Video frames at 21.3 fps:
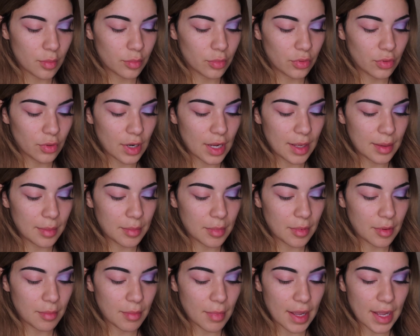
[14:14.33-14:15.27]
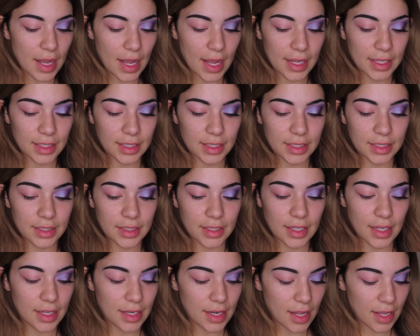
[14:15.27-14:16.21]
prime my eyelid,
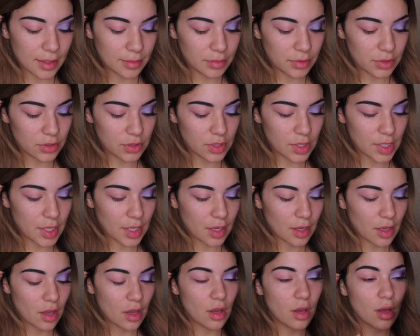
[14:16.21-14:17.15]
and I'm using